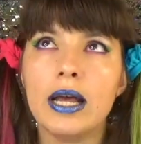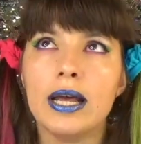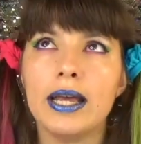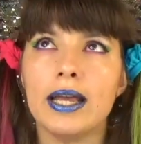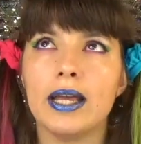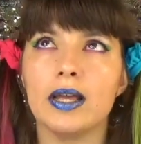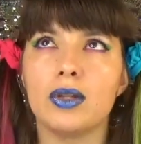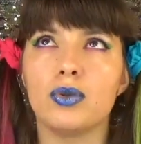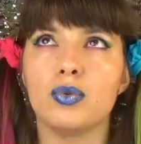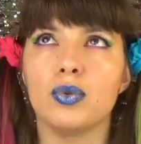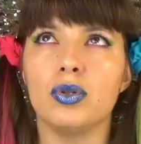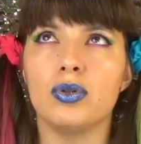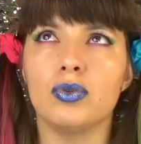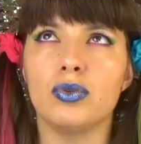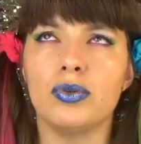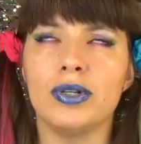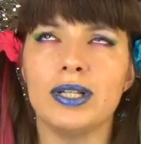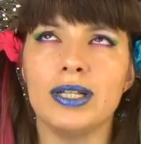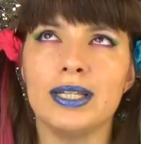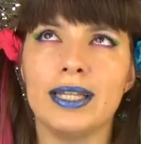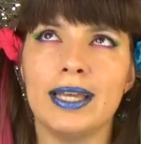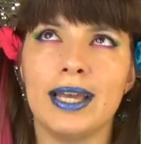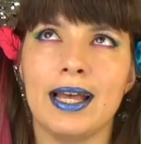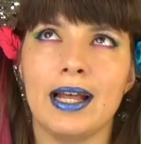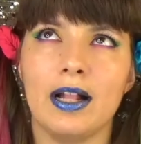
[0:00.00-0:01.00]
It will
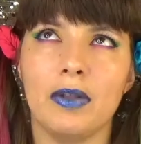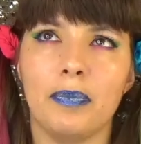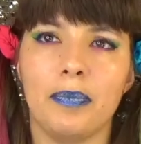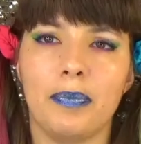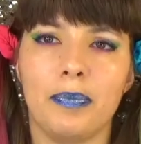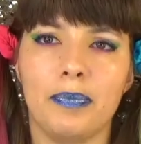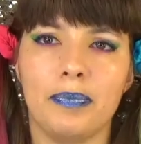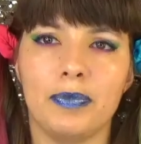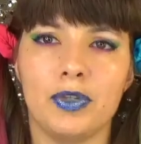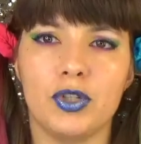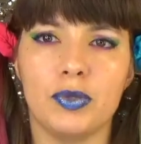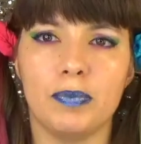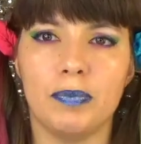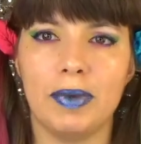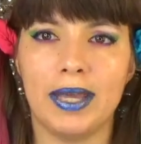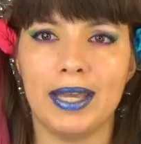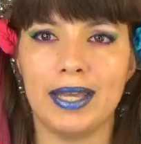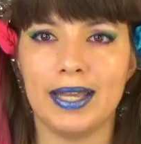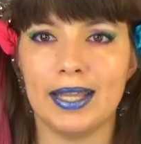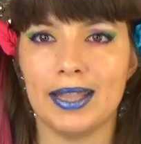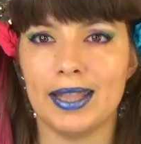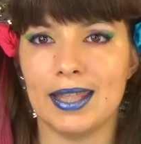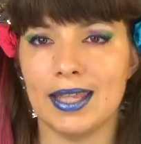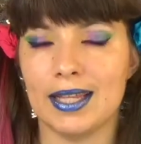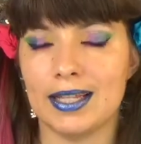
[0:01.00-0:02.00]
really help to
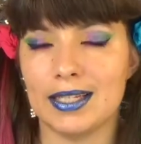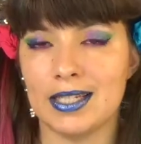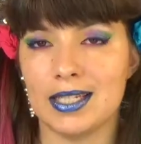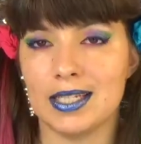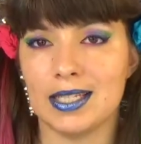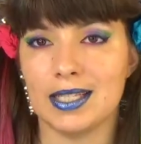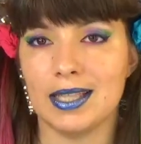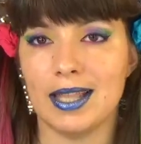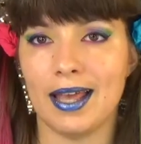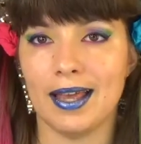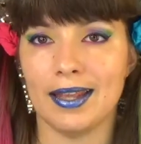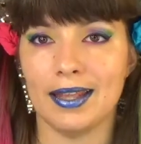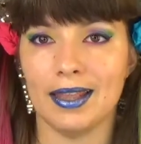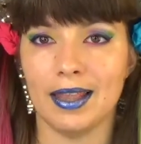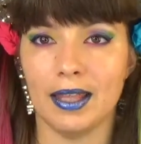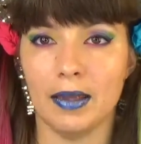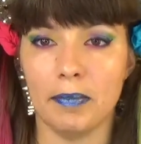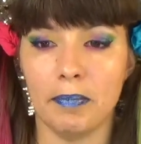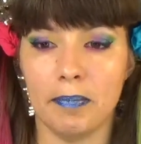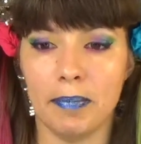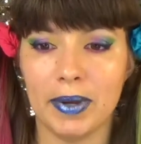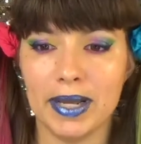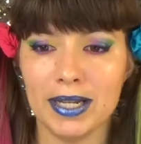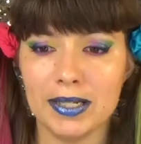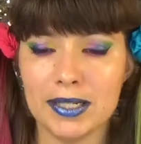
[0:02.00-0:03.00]
make things slightly
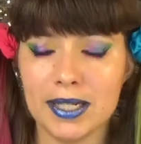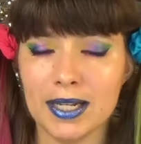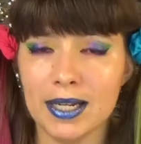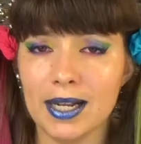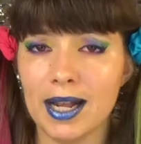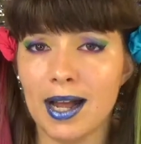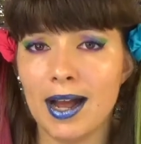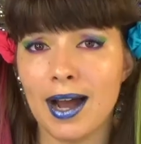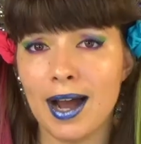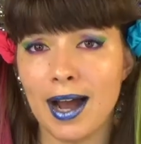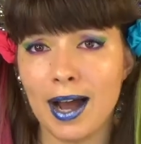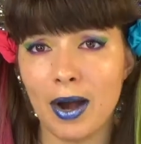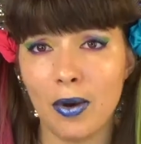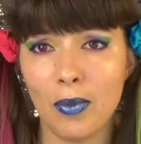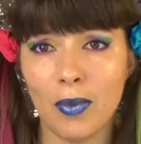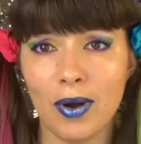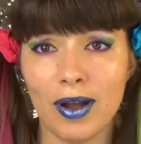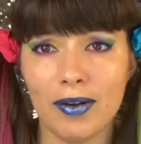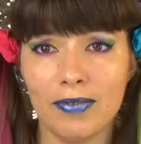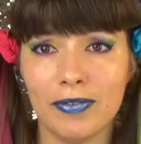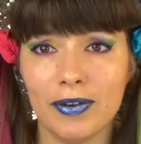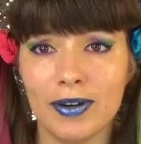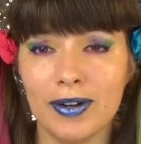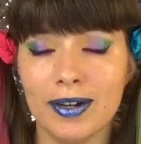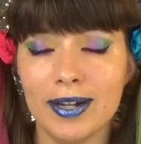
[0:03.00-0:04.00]
better.
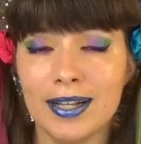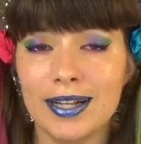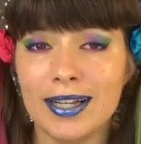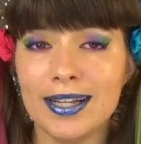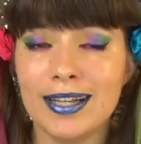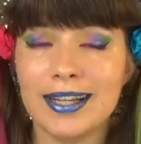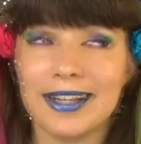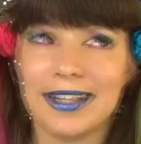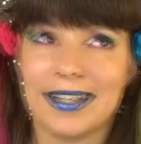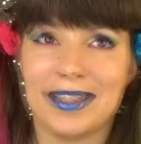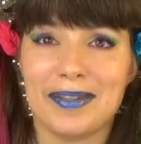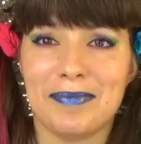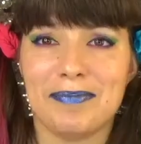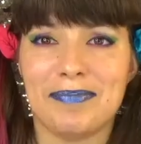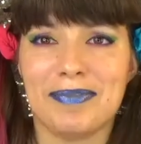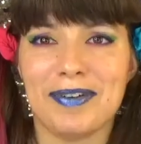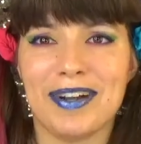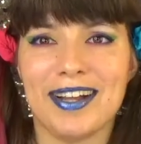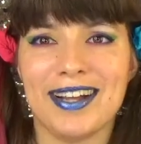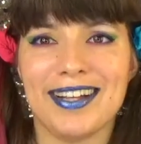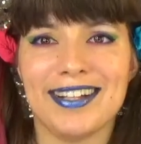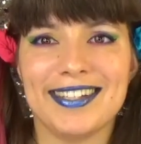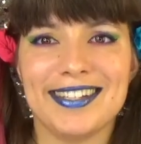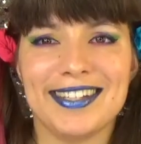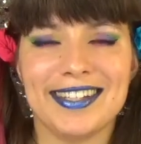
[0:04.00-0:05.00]
However, the
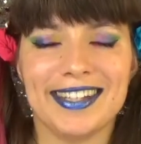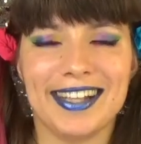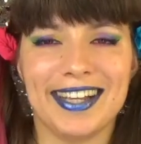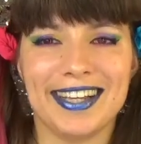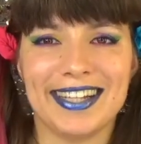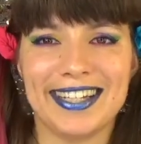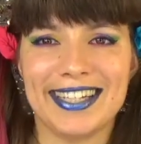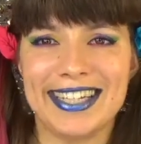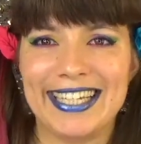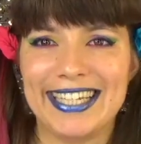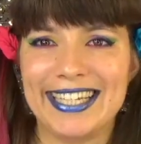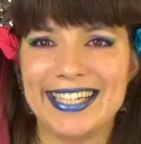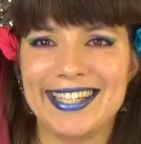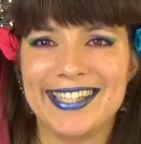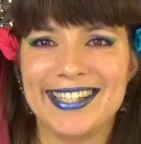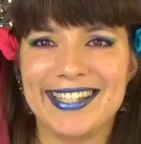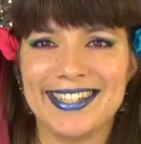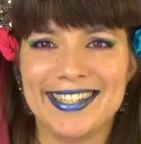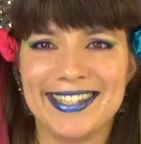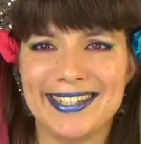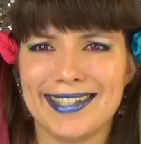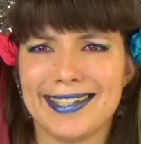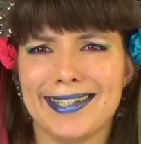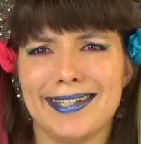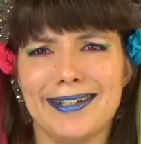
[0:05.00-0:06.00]
brands like NYX
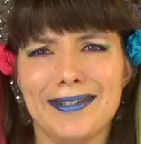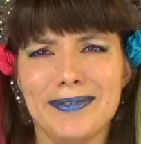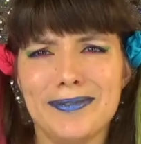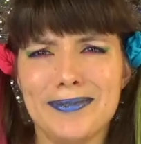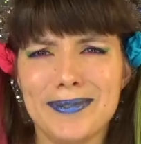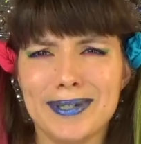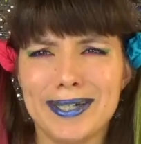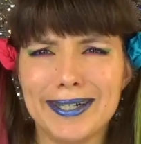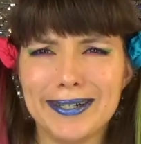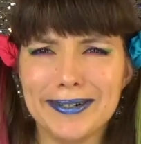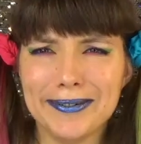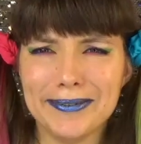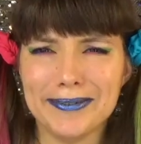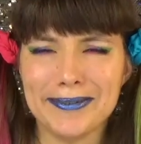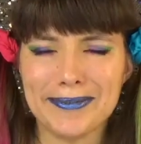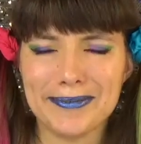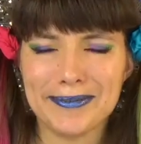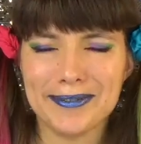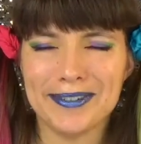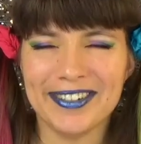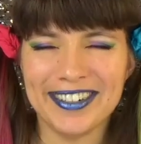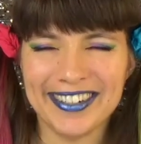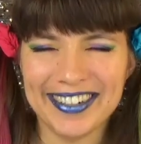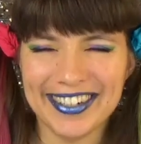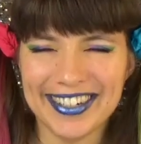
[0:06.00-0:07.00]
still won't
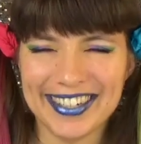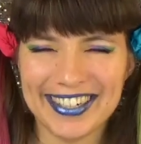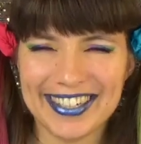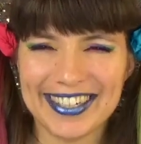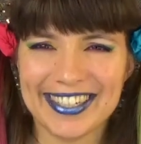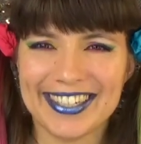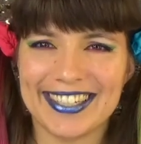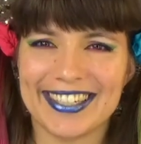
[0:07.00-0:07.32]
work.